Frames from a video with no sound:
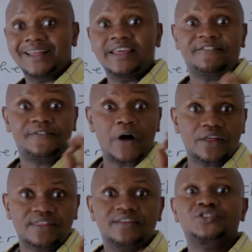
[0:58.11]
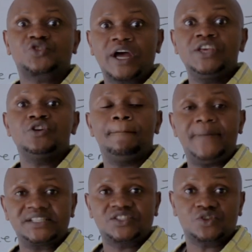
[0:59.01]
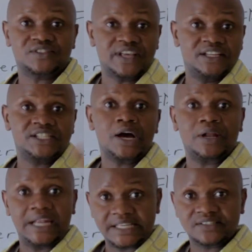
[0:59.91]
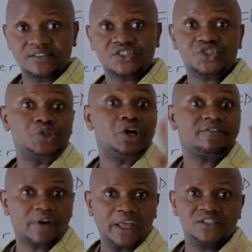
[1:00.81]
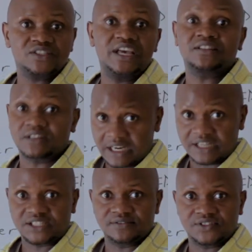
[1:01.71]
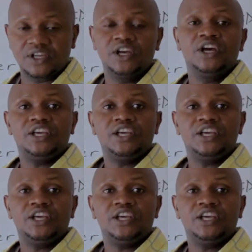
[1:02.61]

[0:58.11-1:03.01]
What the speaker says: The fourth, try your best to send our lessons to your friends and relatives.